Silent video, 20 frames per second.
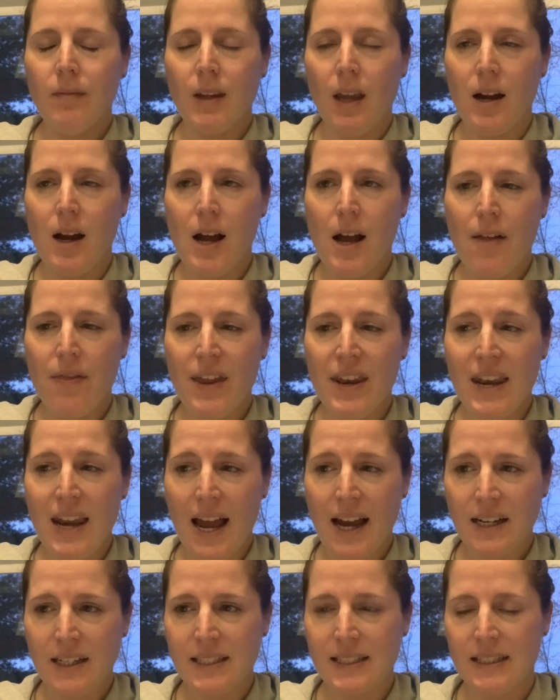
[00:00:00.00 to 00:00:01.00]
The
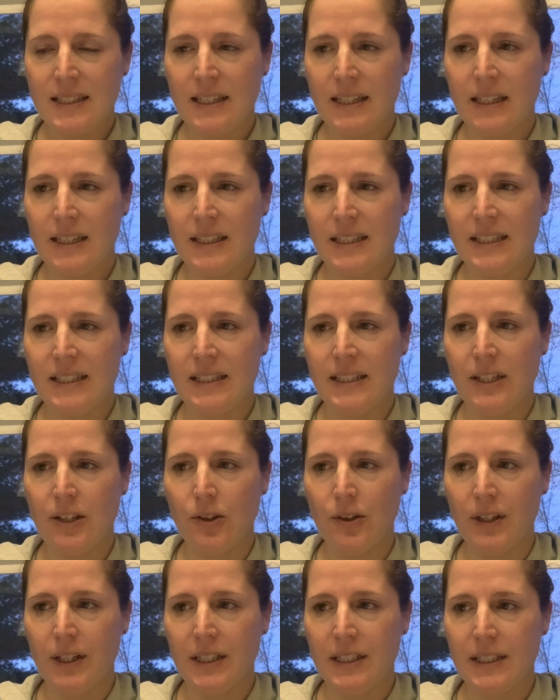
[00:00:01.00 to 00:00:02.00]
next
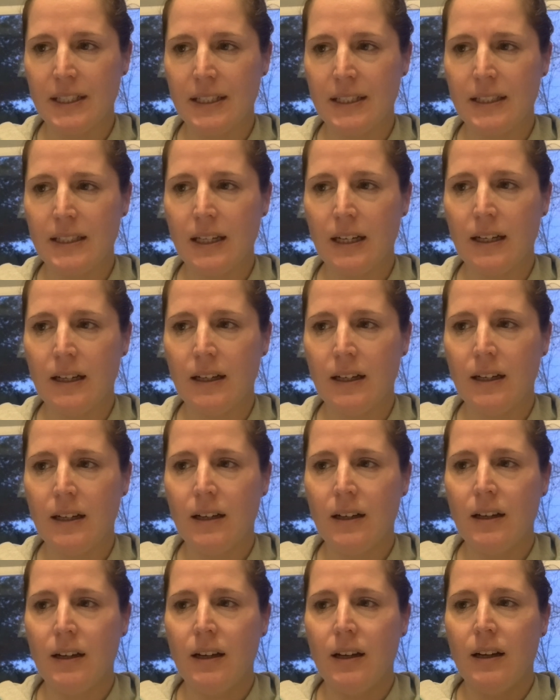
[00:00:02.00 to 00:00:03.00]
series,
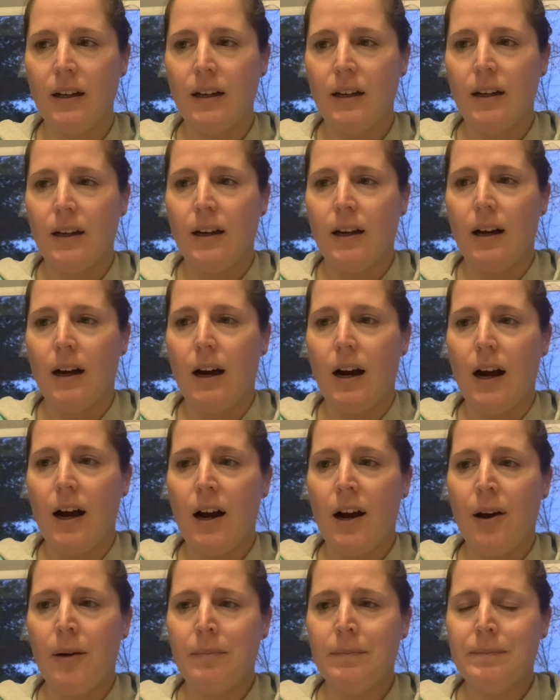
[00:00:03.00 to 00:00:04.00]

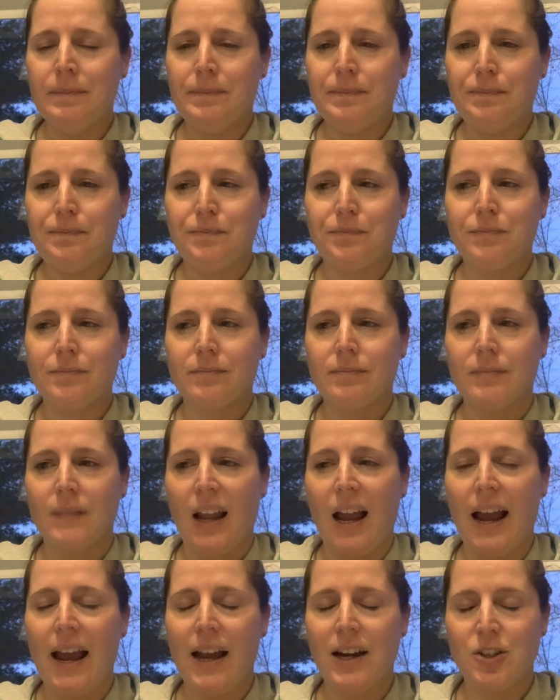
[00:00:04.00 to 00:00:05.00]
I
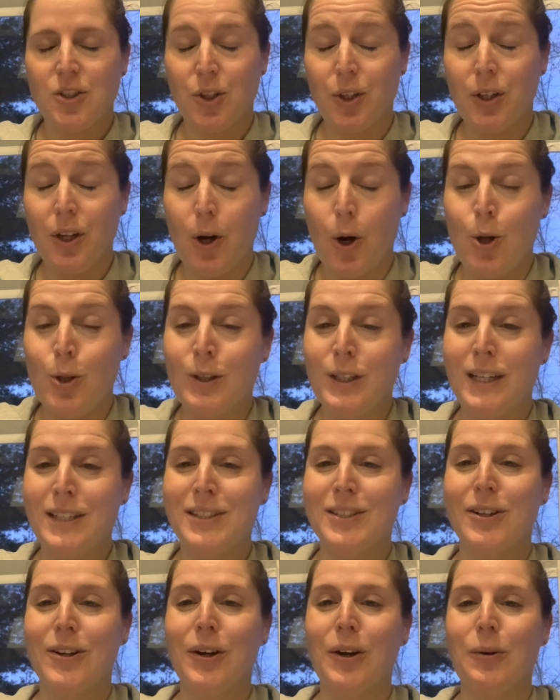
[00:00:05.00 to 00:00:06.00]
actually only
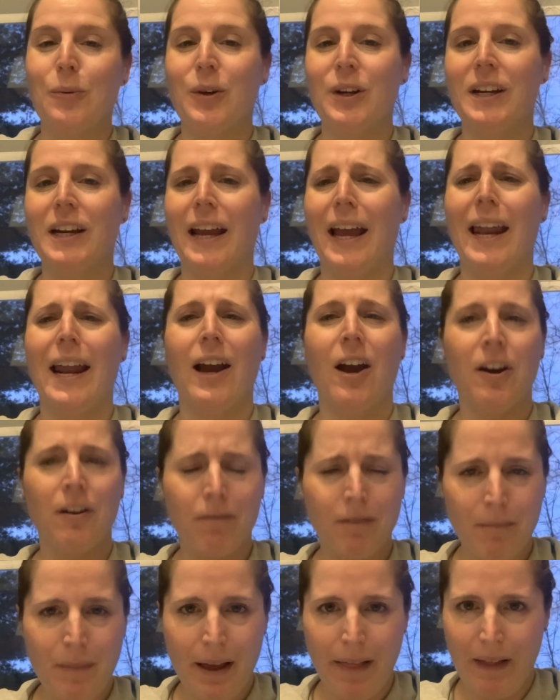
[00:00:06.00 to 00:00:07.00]
started reading it. I got it
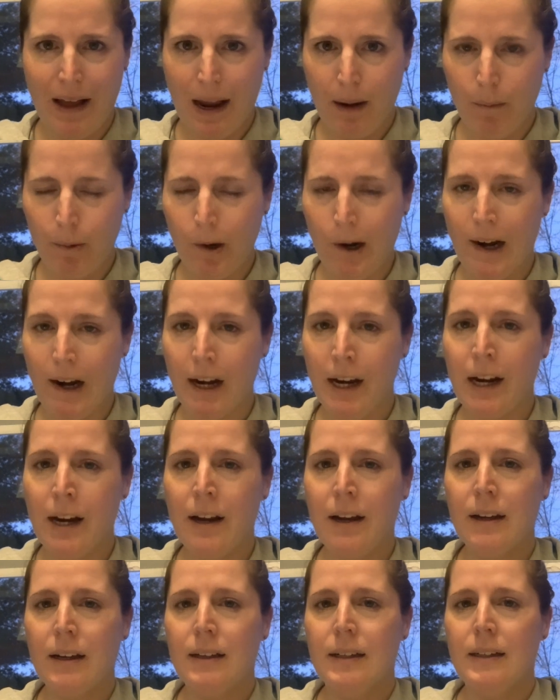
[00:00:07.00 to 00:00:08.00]
from my library.
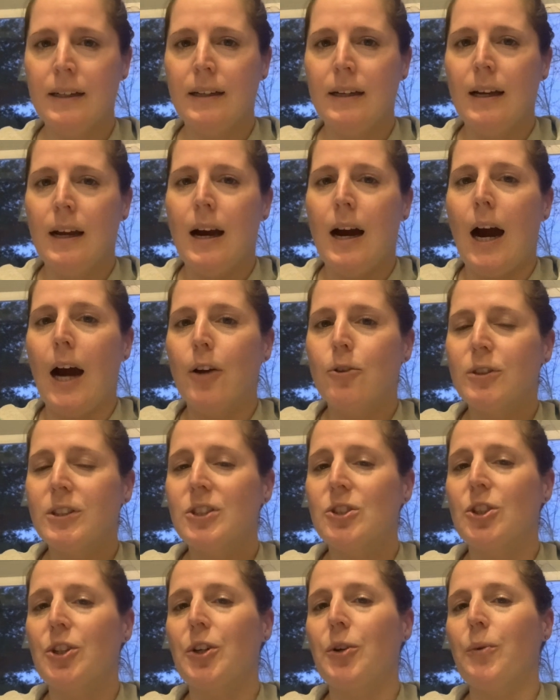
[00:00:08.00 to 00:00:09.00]
I only
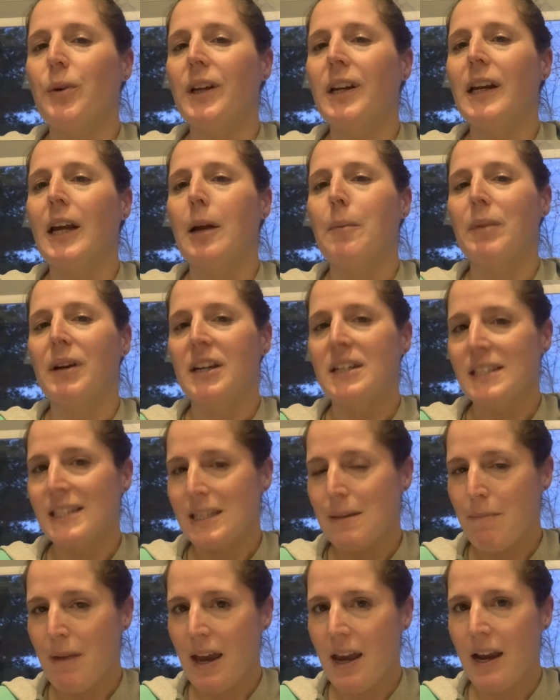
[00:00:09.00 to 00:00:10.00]
started reading it because
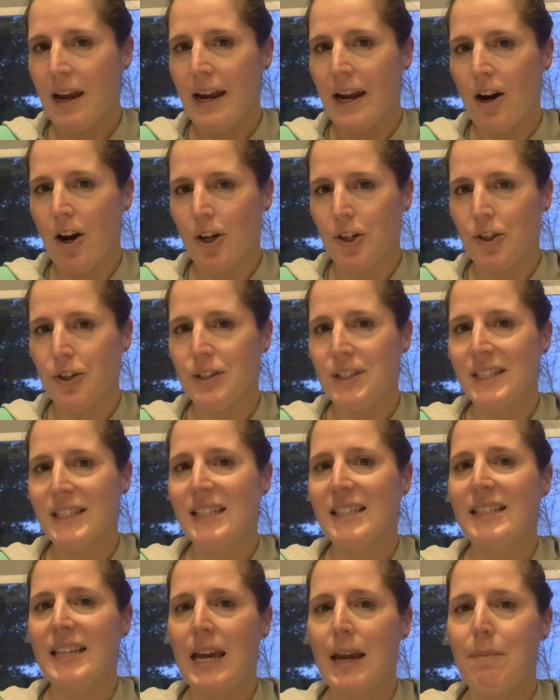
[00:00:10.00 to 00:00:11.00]
the main character has the
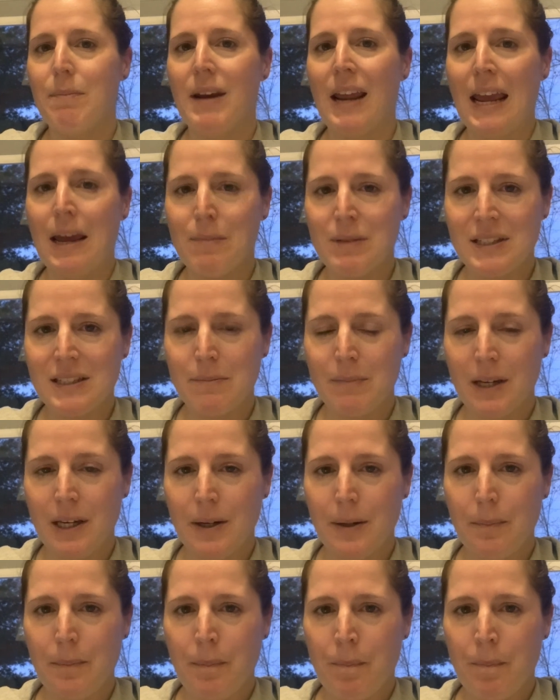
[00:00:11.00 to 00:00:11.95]
same name as me,